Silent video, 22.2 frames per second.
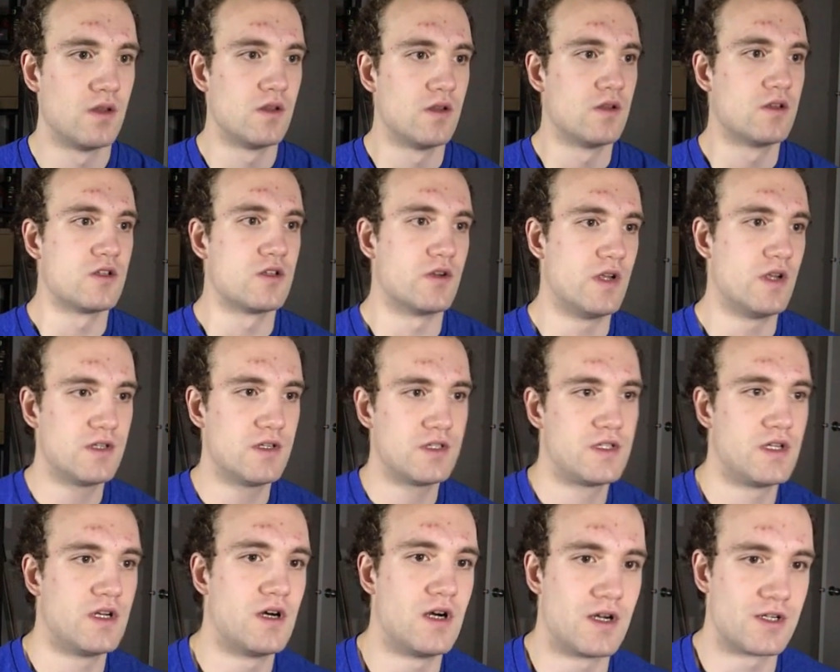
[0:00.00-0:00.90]
So here's
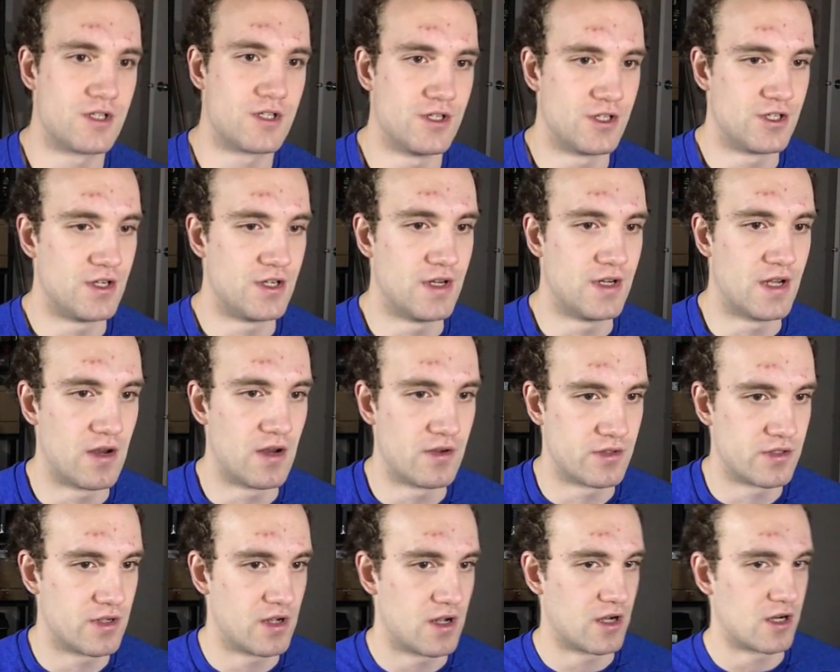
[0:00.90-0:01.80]
the auction sheet I
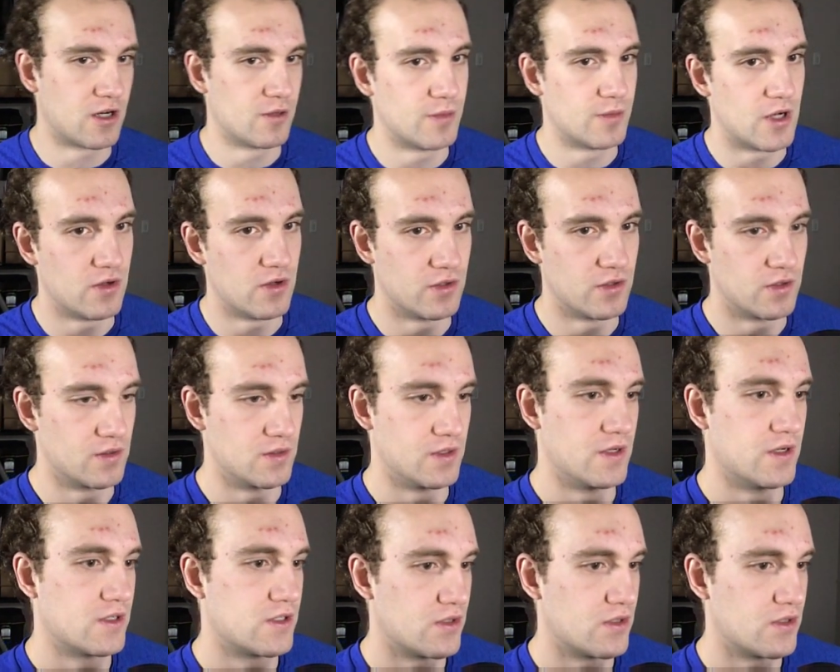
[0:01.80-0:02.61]
was talking about earlier.